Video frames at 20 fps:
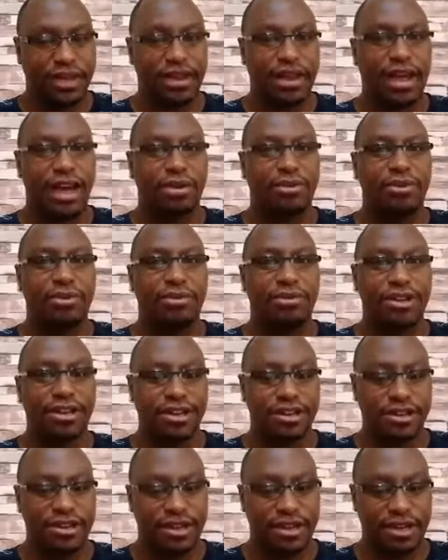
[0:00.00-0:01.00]
and I will
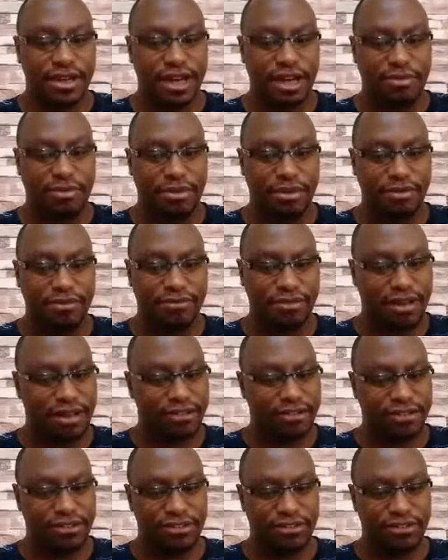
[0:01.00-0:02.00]
read a couple of
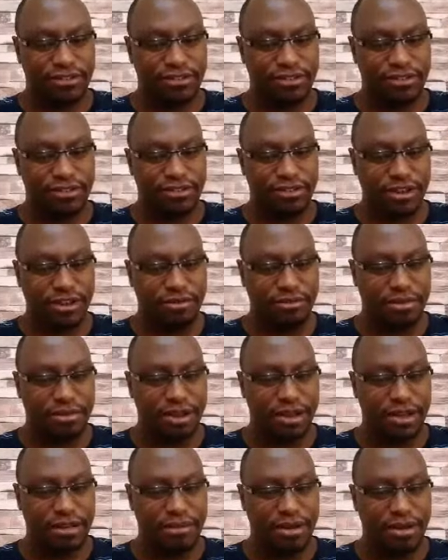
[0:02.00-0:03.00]
verses, not really many,
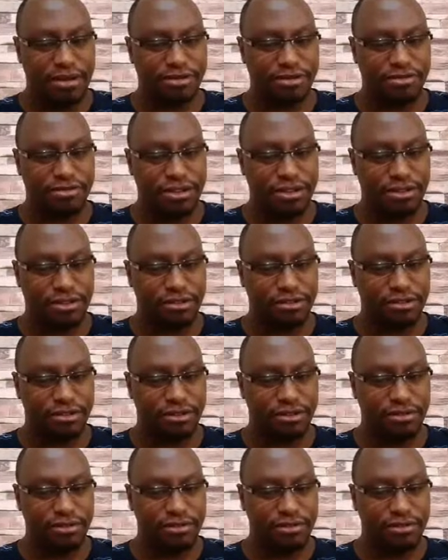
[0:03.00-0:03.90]
about three or so.